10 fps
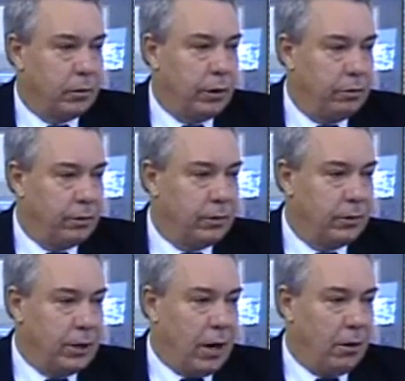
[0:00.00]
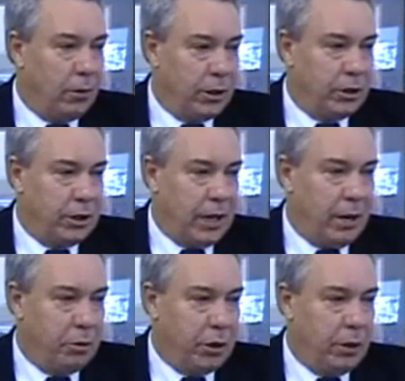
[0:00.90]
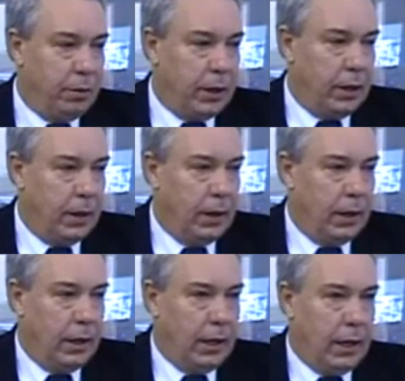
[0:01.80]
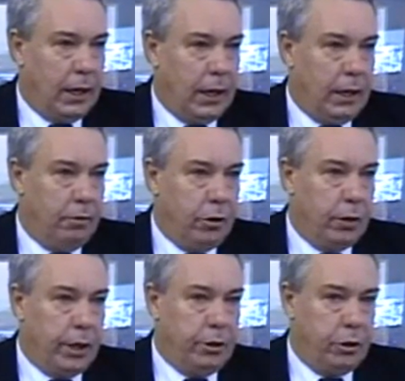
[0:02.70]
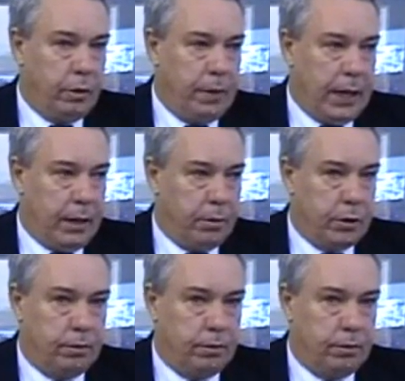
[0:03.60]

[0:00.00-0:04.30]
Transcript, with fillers: We've taught on this a time or two, but if you'll get your Bible,